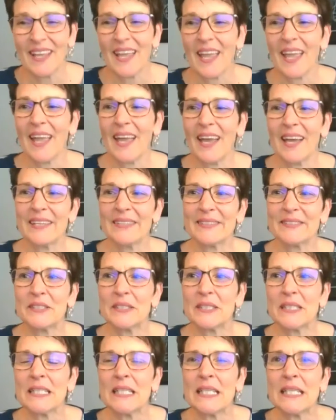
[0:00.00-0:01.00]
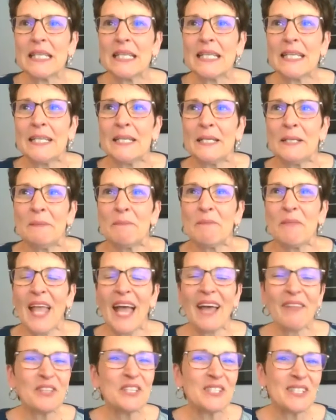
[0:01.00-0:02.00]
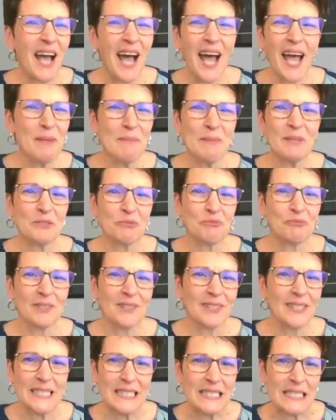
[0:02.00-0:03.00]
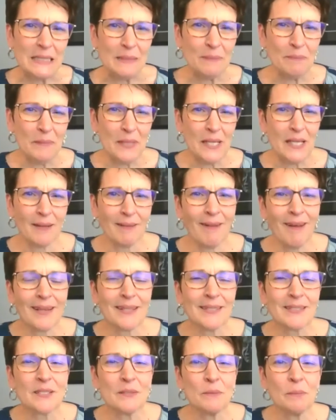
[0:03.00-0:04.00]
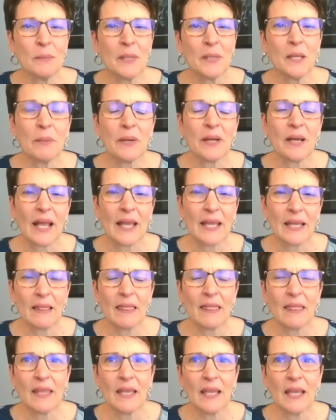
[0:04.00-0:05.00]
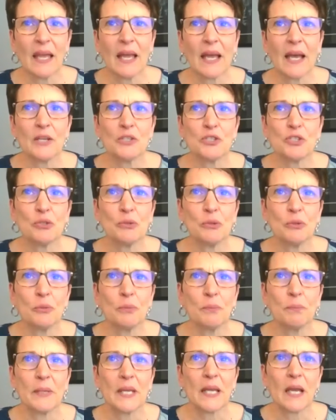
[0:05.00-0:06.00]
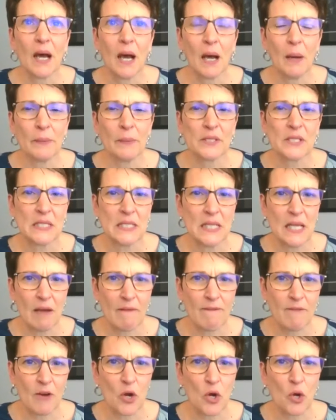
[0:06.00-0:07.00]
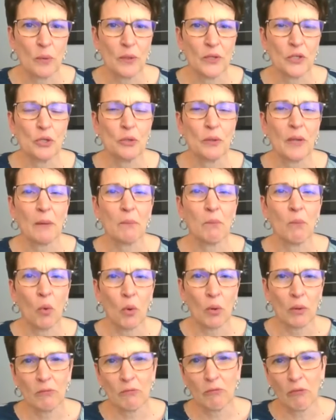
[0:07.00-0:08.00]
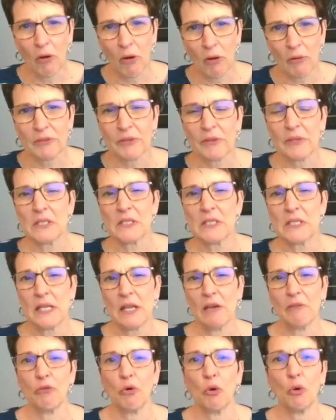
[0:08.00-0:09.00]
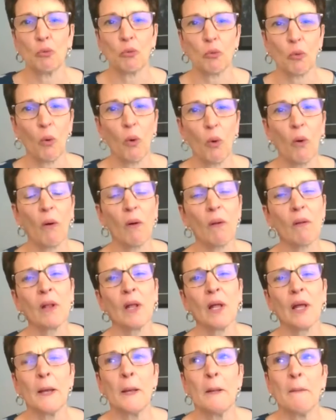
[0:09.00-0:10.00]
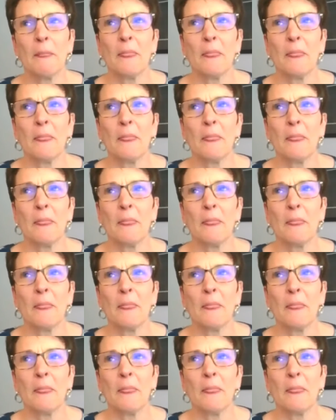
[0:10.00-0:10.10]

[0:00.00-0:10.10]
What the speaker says: And at the time, it really didn't mean a lot to me, but I think as you become a CFO and you get more involved in a CFO role,